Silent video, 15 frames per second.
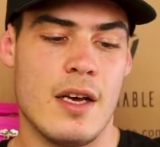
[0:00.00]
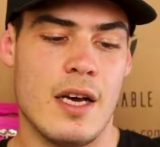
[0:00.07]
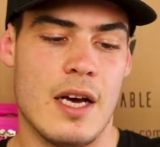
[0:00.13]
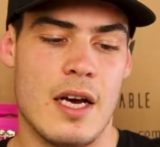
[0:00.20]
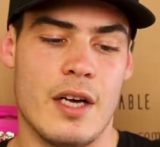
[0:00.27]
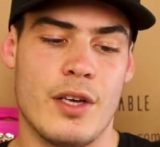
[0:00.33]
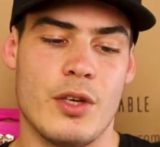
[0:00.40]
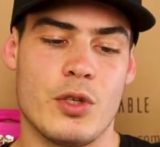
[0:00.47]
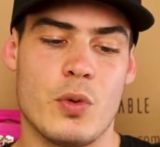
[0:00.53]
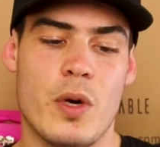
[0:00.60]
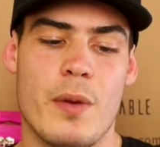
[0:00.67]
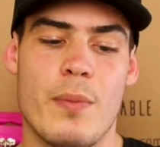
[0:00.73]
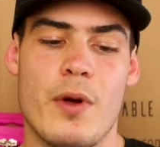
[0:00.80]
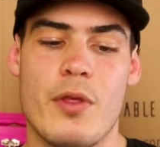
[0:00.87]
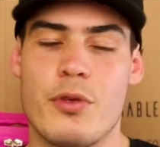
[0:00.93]
You get
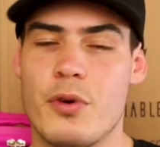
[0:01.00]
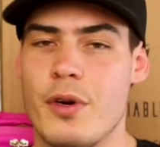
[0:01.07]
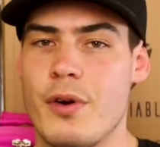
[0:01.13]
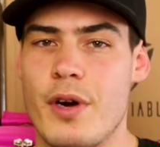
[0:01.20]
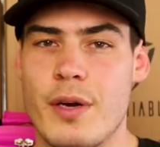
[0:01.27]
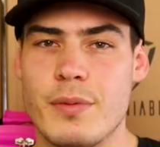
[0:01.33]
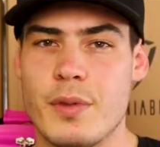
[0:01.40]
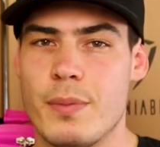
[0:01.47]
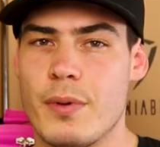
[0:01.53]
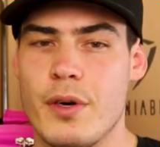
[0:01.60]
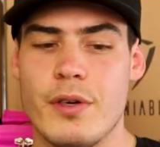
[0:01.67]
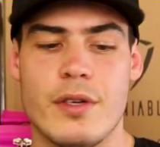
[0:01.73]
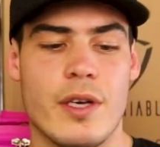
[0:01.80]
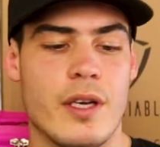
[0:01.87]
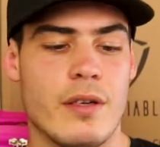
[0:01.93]
20.3 grams of
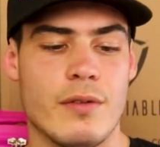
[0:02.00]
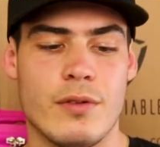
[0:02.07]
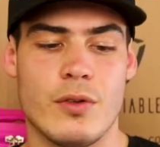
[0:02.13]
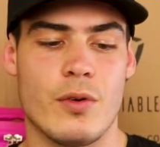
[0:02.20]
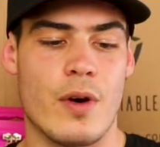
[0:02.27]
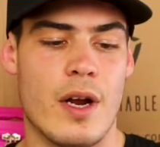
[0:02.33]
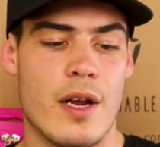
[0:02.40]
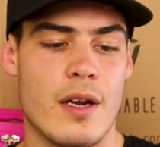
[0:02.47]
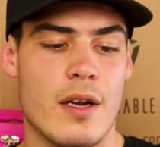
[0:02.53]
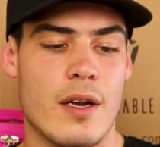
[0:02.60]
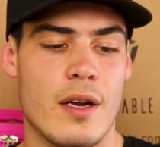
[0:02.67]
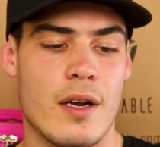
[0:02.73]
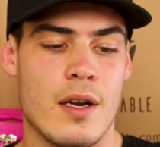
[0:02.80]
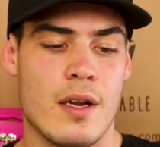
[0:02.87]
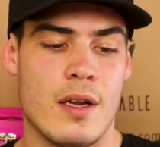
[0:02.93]
protein, great.
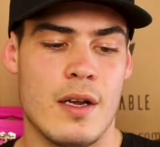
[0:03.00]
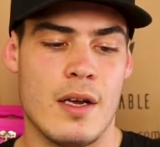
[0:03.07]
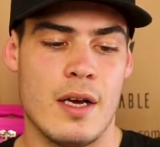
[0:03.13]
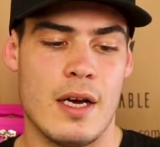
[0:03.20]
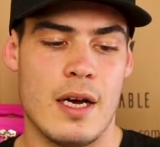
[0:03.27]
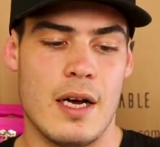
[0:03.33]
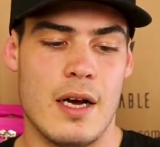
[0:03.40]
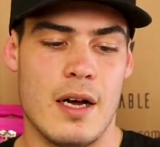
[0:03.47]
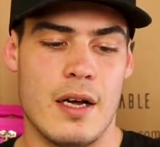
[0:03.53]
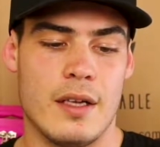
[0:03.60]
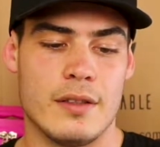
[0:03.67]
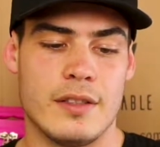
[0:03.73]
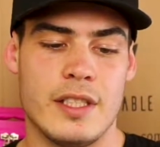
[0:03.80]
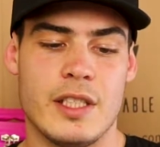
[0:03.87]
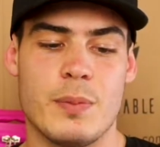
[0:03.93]

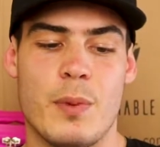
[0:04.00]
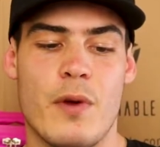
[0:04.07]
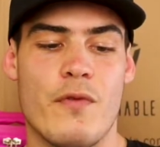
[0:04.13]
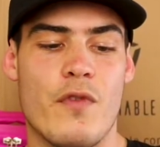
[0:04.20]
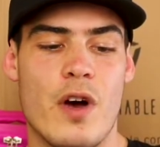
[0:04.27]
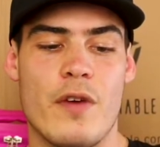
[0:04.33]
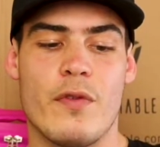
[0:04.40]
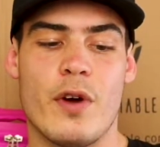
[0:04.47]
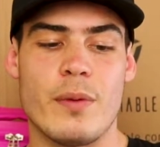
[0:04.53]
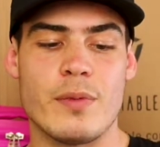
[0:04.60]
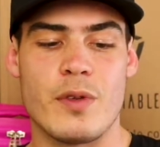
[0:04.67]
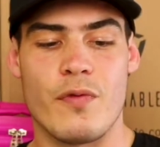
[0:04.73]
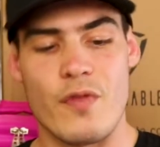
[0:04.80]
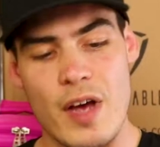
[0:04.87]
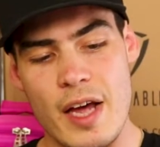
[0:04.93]
6.5
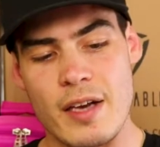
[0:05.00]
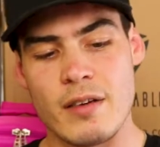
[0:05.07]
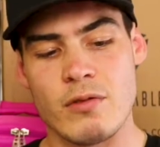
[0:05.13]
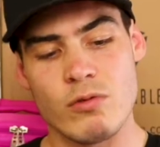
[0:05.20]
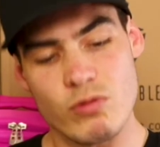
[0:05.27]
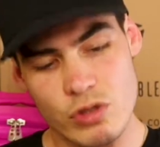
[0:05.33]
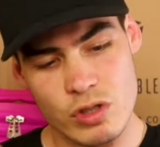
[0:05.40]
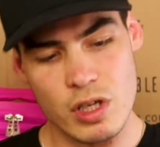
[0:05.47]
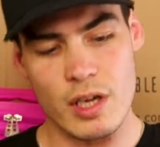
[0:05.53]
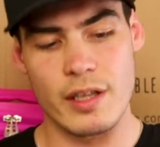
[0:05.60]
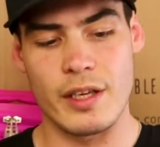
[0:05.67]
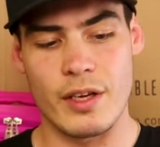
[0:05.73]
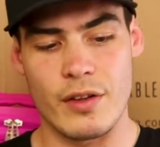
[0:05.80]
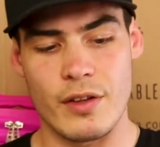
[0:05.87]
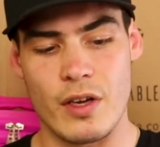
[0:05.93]
grams of fat,
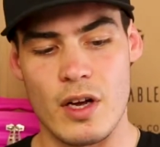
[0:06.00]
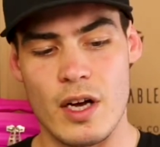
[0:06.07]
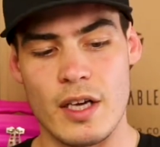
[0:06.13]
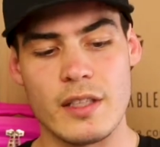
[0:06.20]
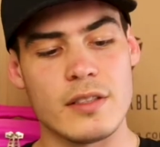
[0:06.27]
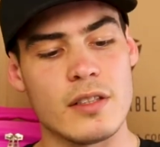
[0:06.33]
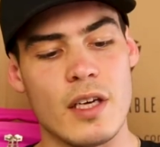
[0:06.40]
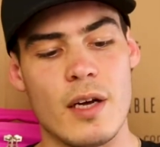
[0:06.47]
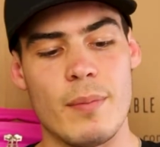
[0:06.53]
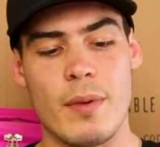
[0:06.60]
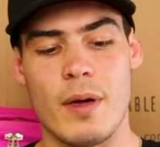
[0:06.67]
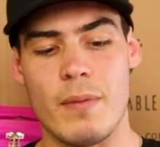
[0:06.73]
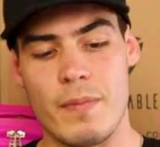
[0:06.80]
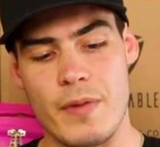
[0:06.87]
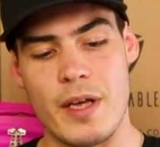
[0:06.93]
slightly on the higher side,
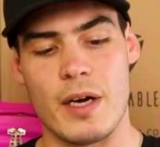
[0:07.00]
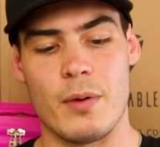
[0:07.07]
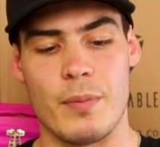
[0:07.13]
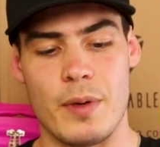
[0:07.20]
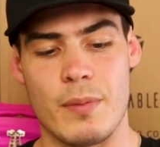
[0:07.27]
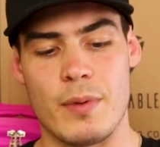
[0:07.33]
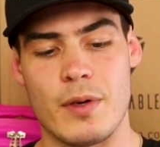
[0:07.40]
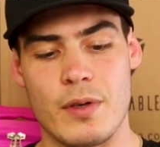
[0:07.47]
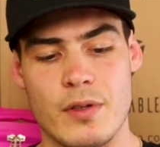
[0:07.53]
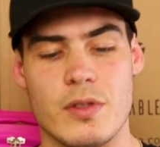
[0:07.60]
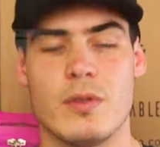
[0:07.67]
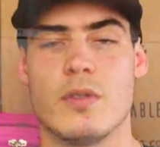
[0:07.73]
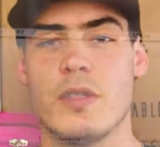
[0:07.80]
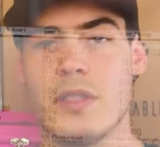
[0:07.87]
but that'll be because